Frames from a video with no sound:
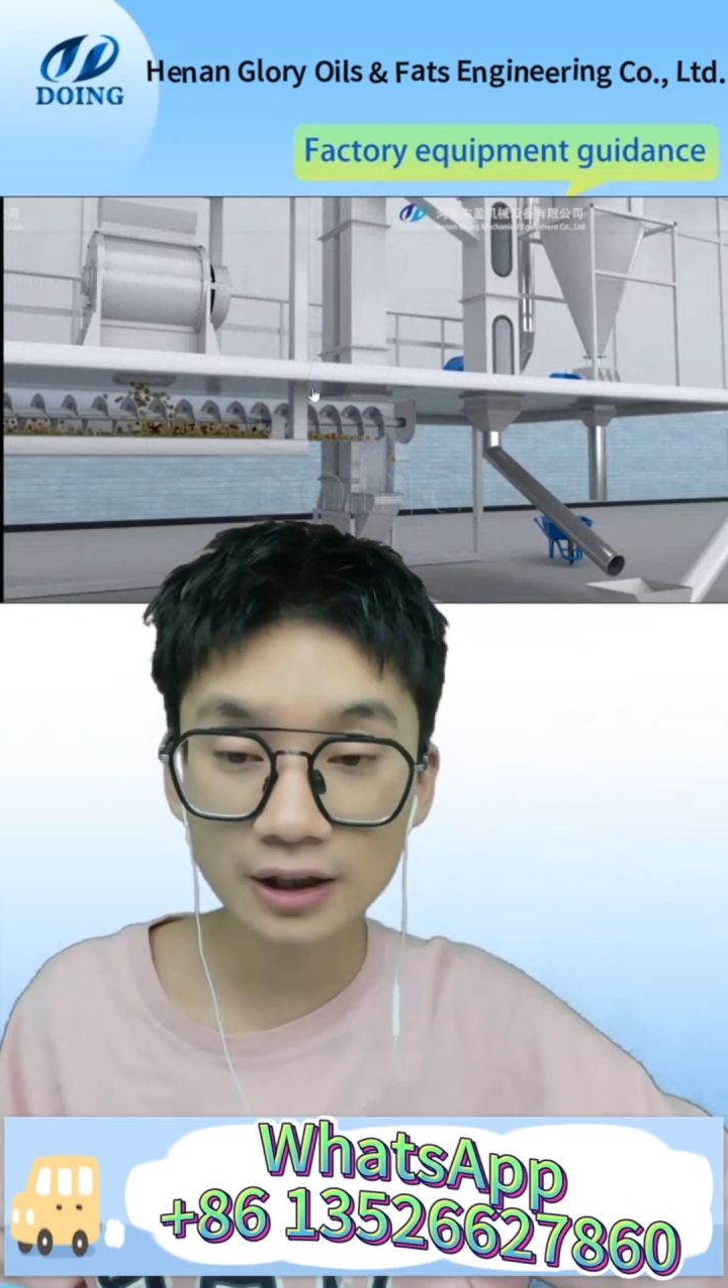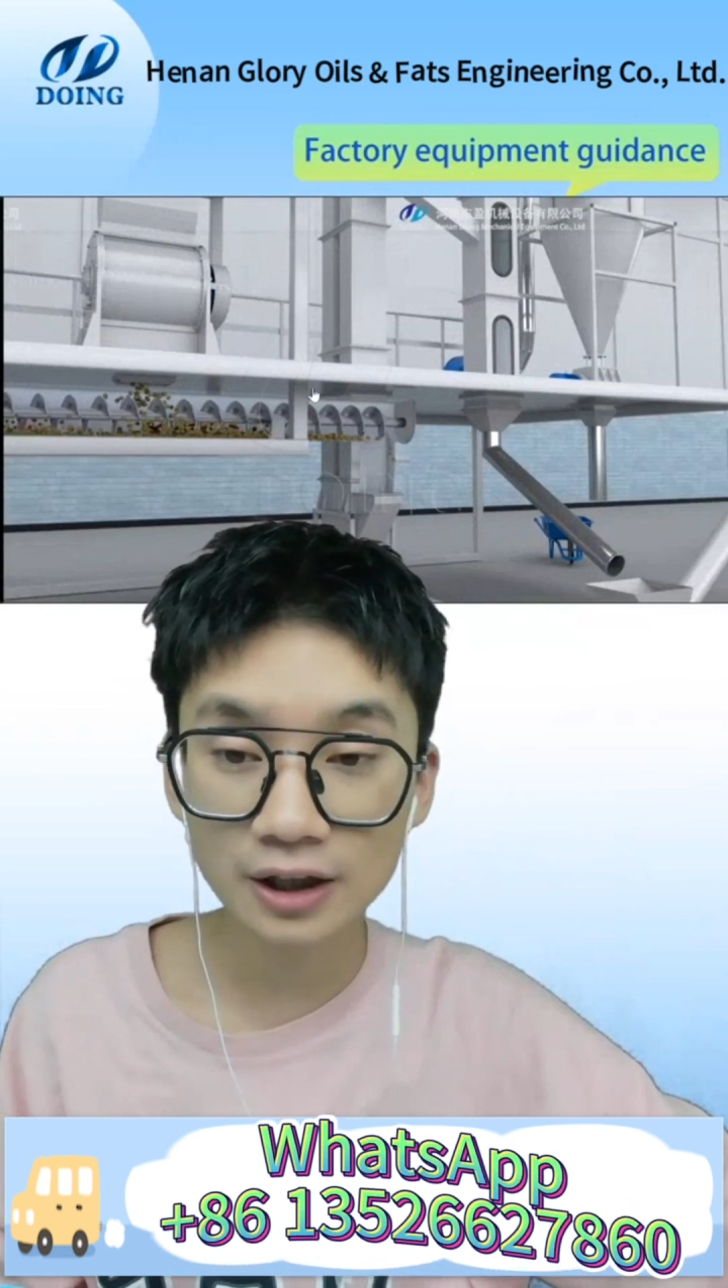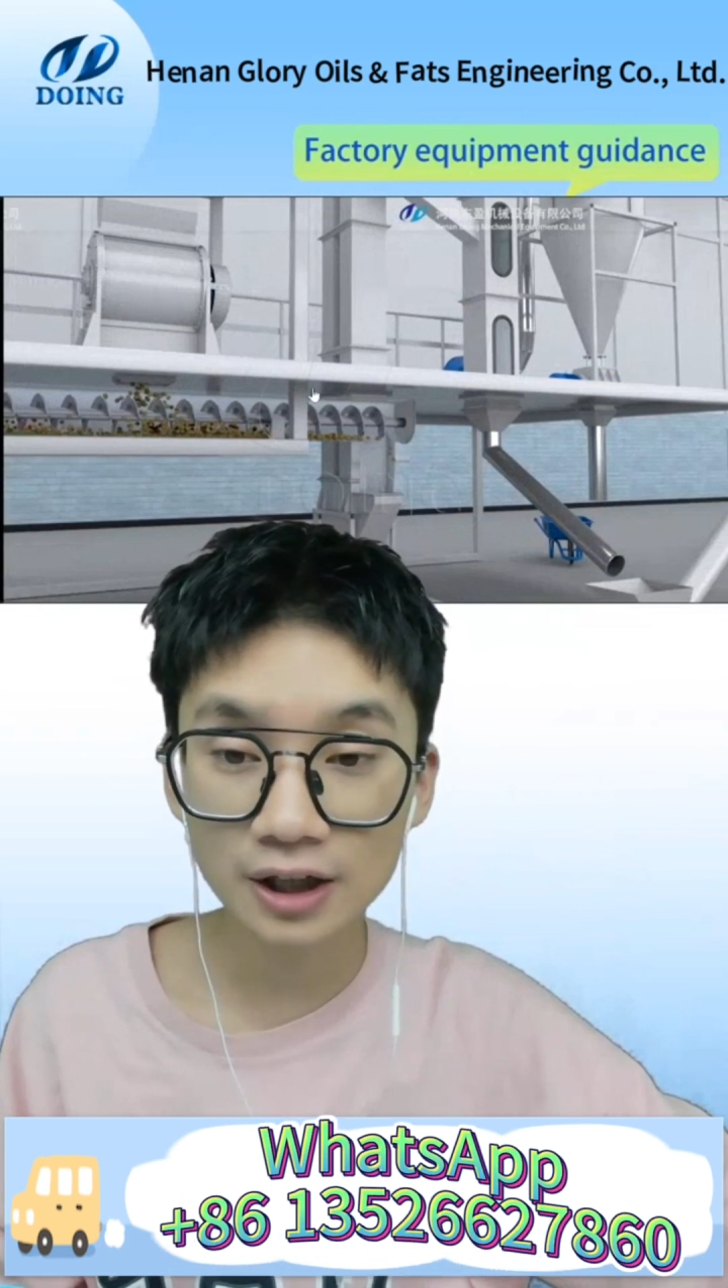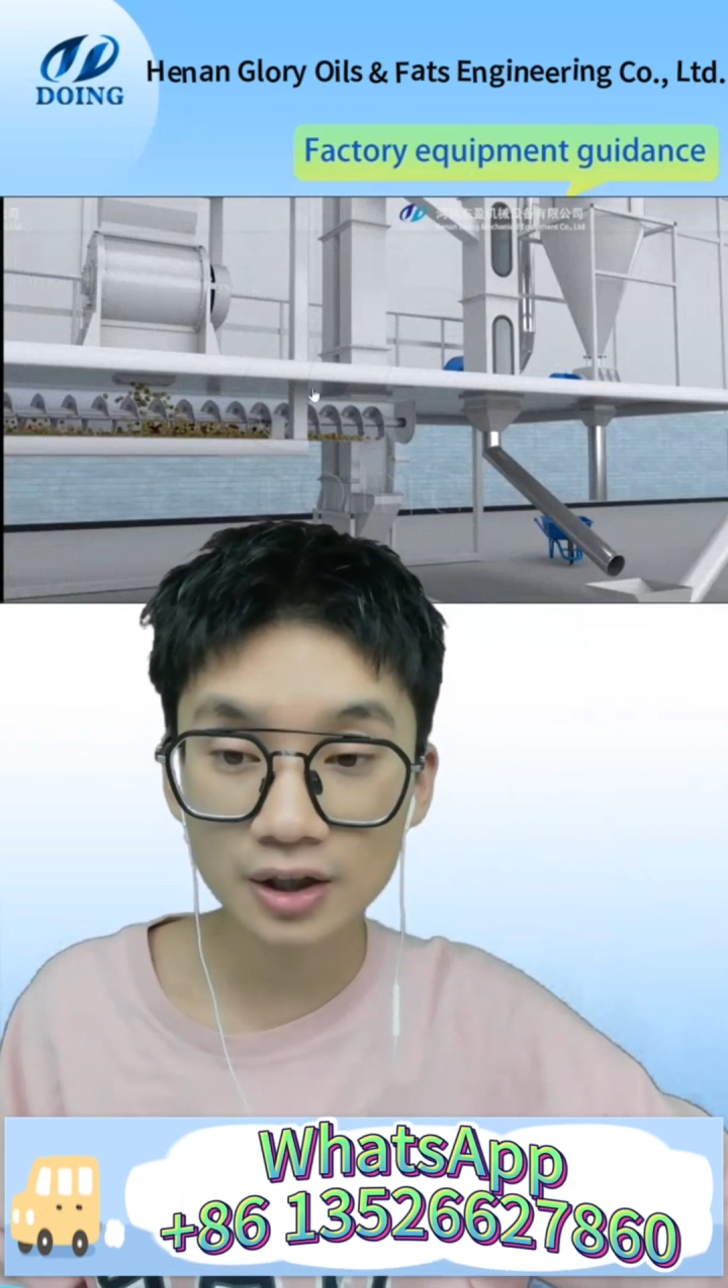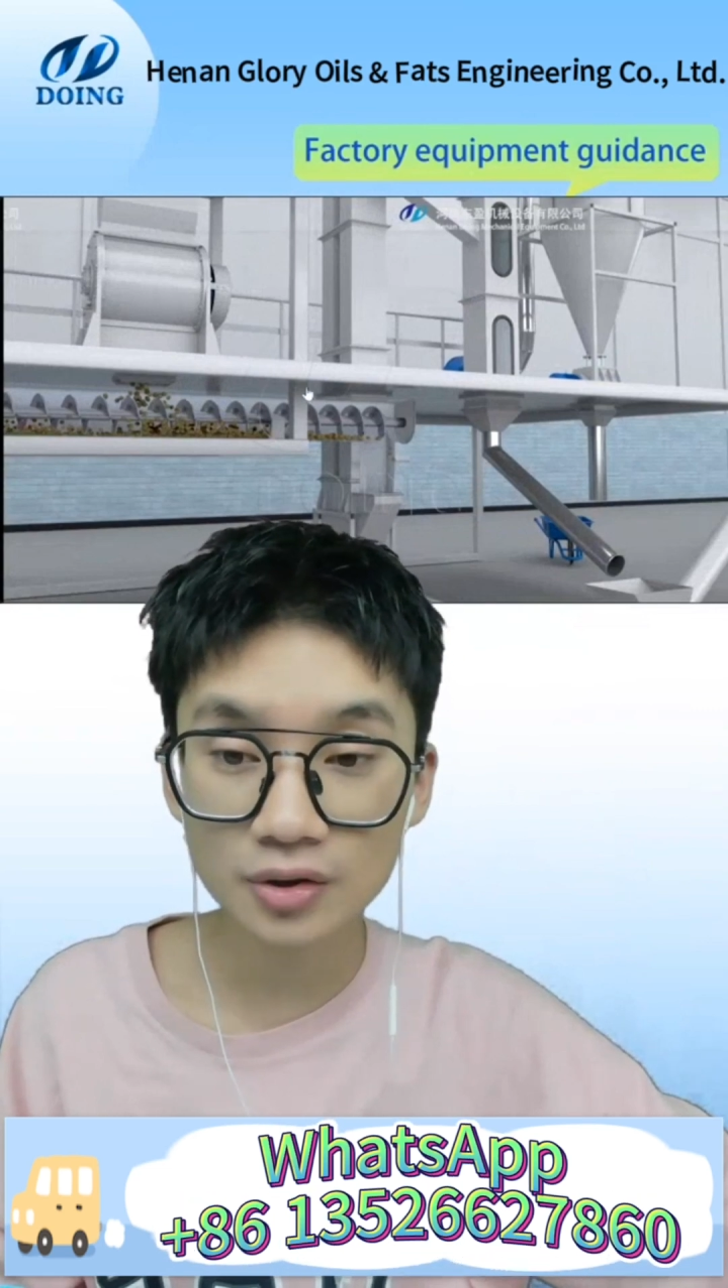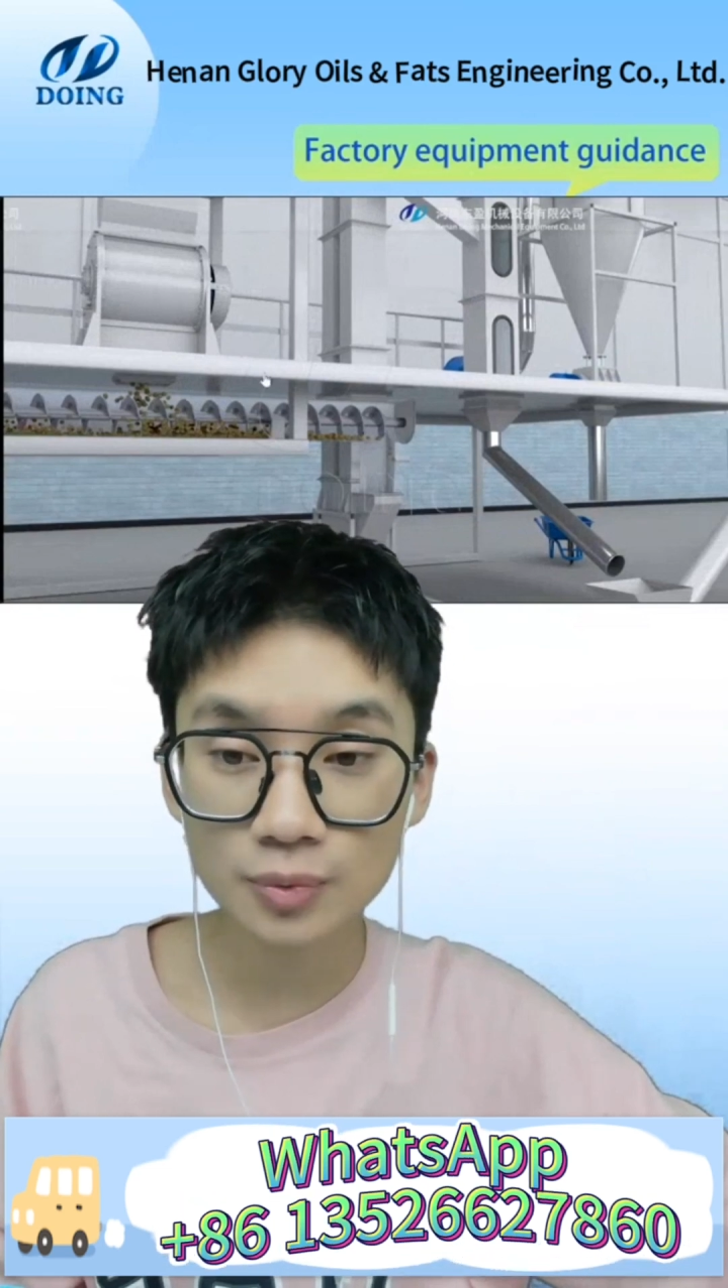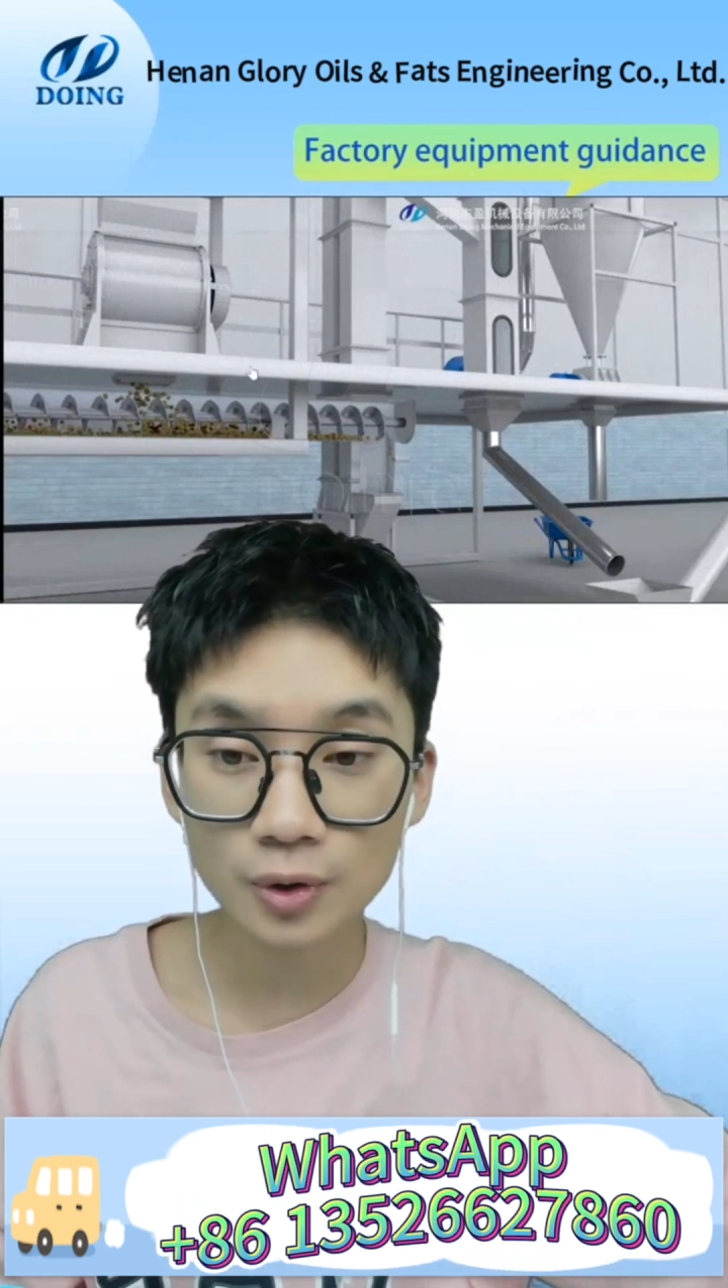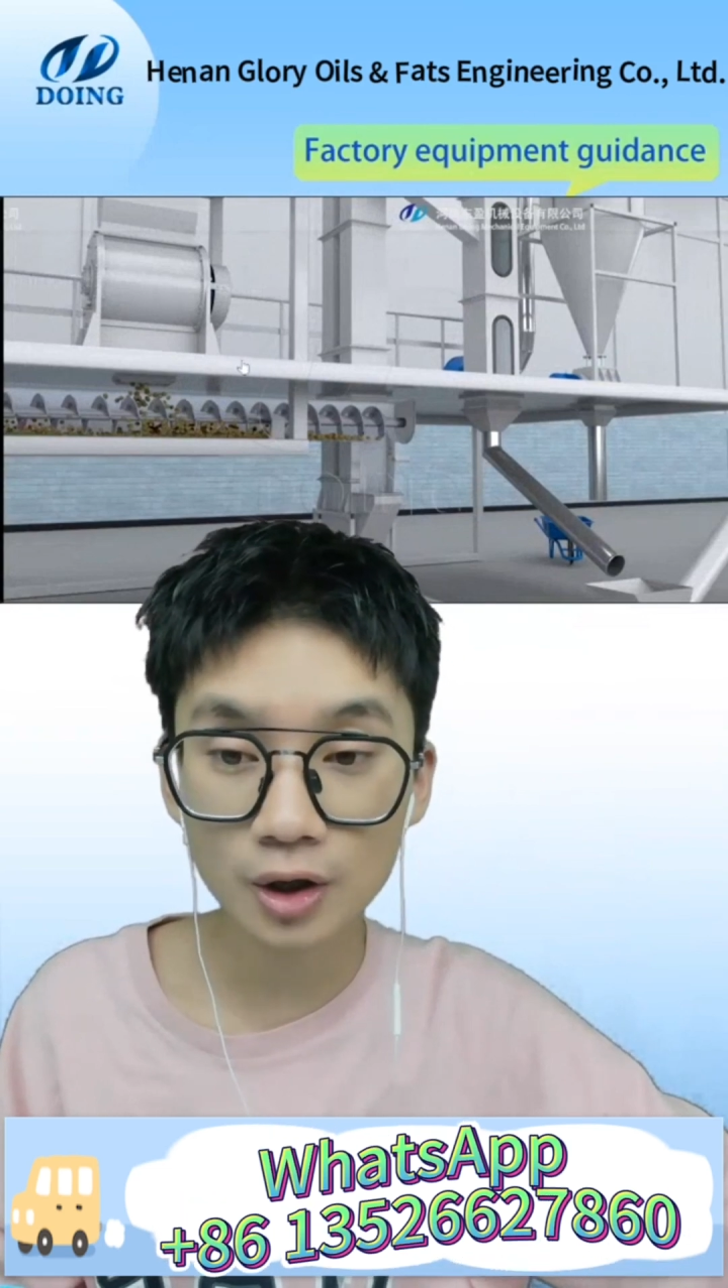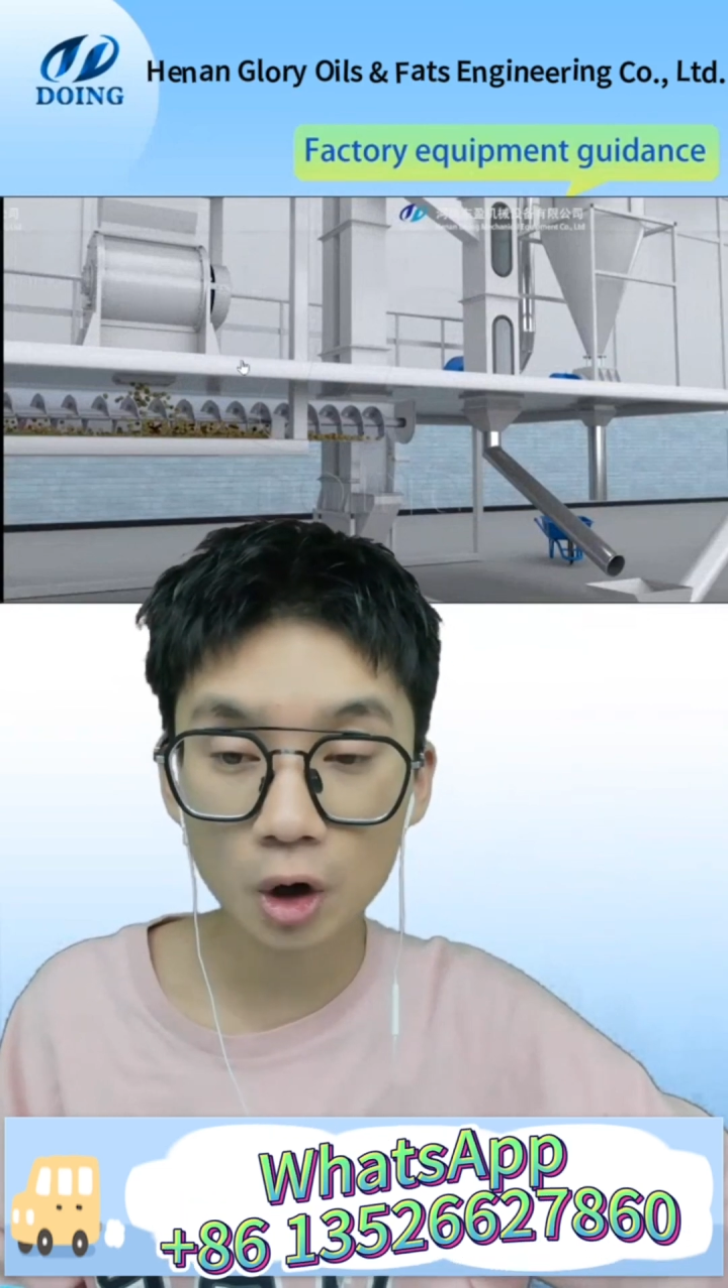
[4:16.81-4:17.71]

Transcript: kernels will